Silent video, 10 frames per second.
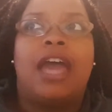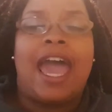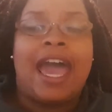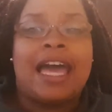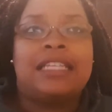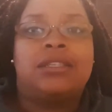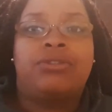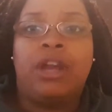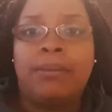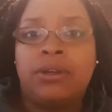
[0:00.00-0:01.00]
as
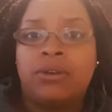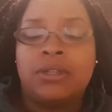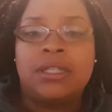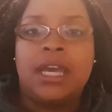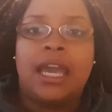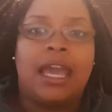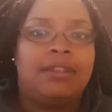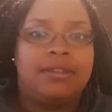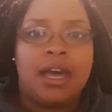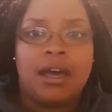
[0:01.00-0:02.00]
criminals
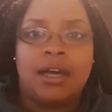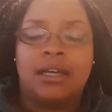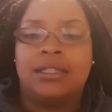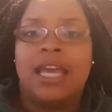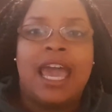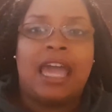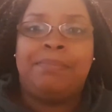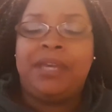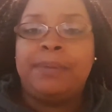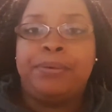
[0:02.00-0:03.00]
and thugs and
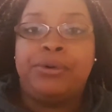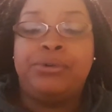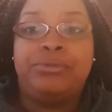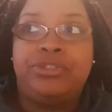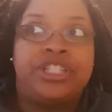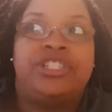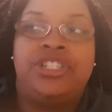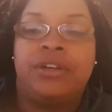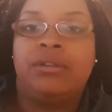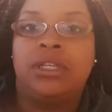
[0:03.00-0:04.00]
people who just
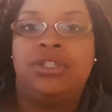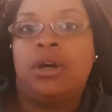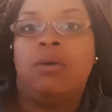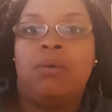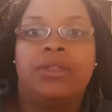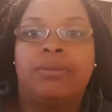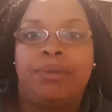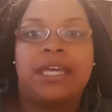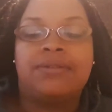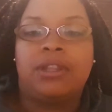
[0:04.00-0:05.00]
generally don't want the
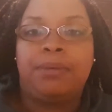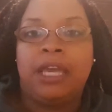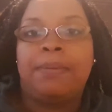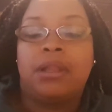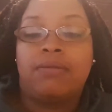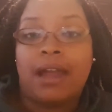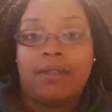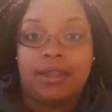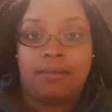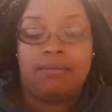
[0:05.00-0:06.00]
best for the people
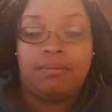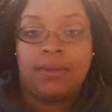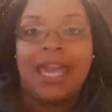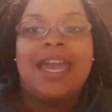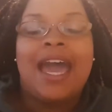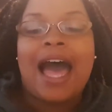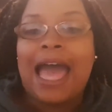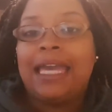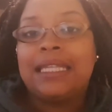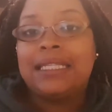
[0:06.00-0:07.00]
around them.
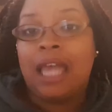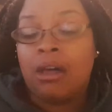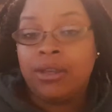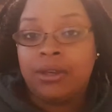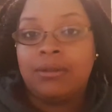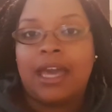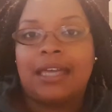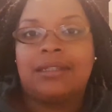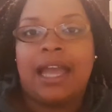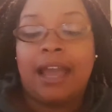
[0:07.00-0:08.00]
I can tell you that
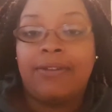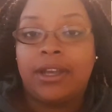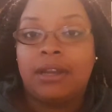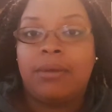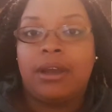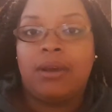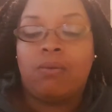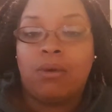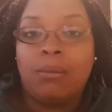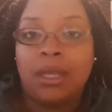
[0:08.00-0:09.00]
as an African
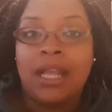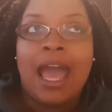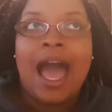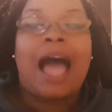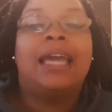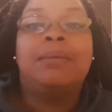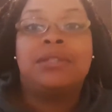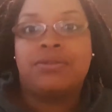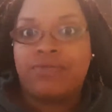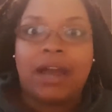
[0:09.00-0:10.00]
American woman, I am
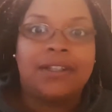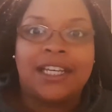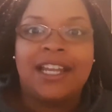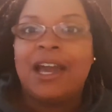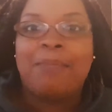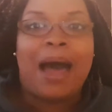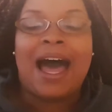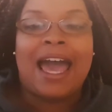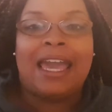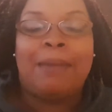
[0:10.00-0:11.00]
surrounded
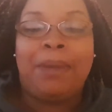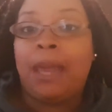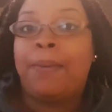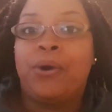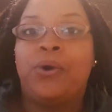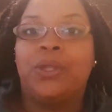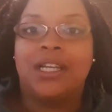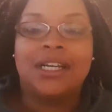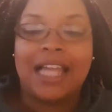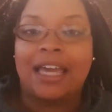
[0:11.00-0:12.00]
by people who
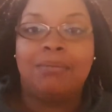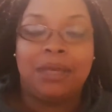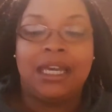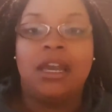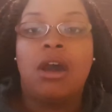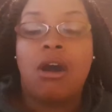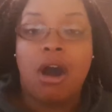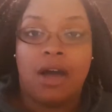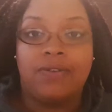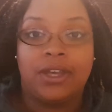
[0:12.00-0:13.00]
look like me
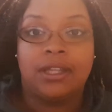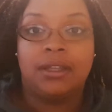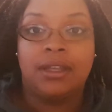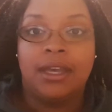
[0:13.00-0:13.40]
often.